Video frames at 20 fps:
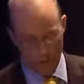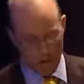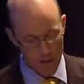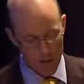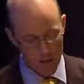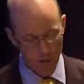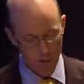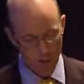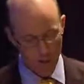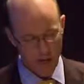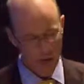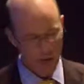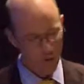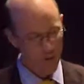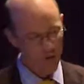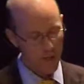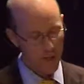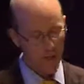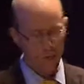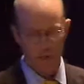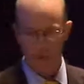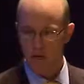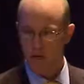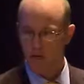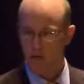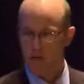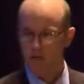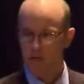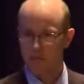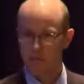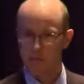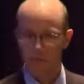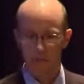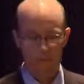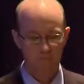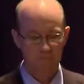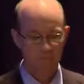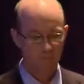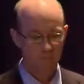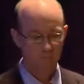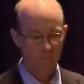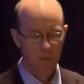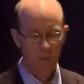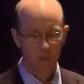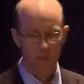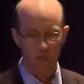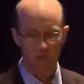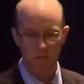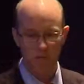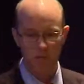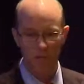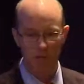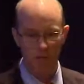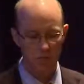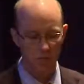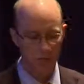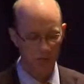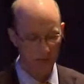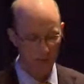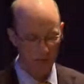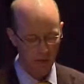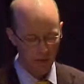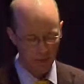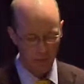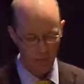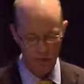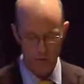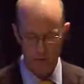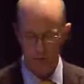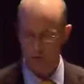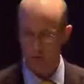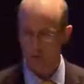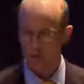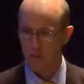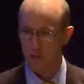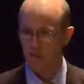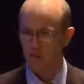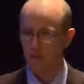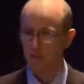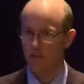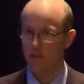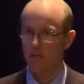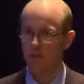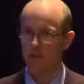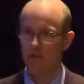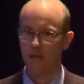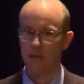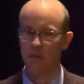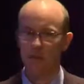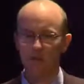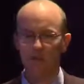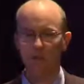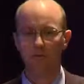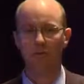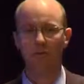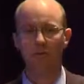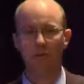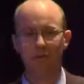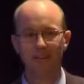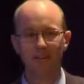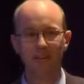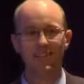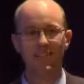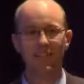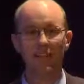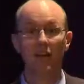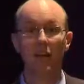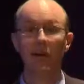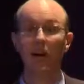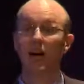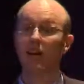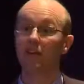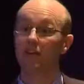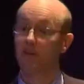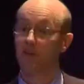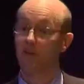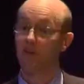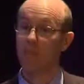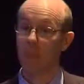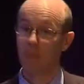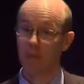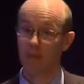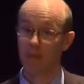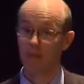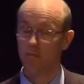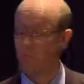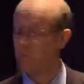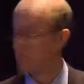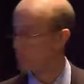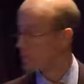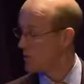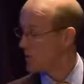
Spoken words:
So what are all these biases then? Well, the challenge, I think, when you look at the literature is there are so many of them.